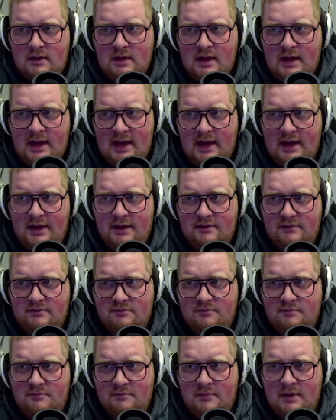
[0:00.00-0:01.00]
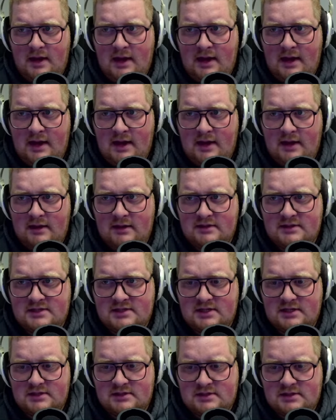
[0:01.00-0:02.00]
Hanged Man
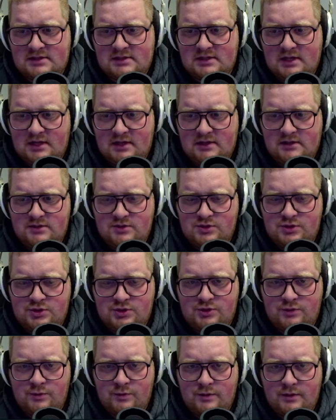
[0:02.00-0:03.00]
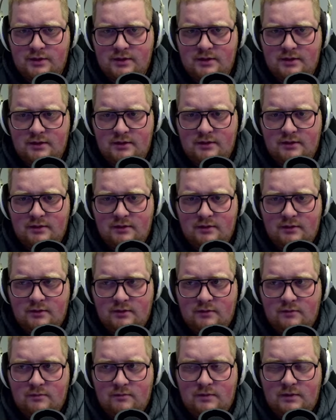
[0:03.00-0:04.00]
instead of Sun. Sure.
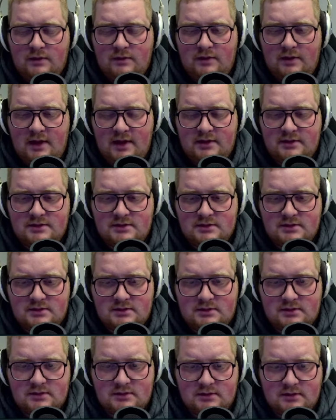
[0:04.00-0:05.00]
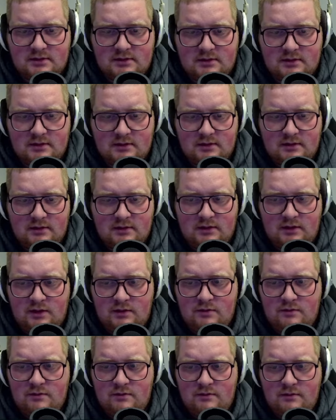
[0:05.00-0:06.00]
Go next.
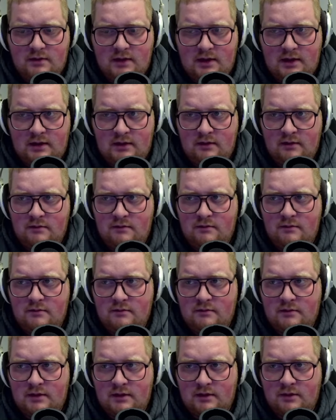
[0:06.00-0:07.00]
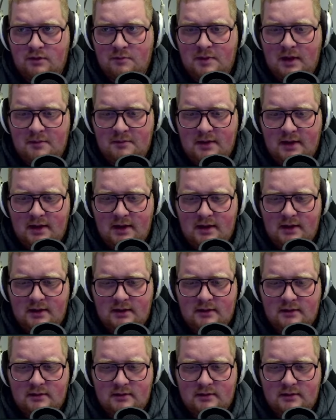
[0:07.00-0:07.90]
You and you can go bye-bye.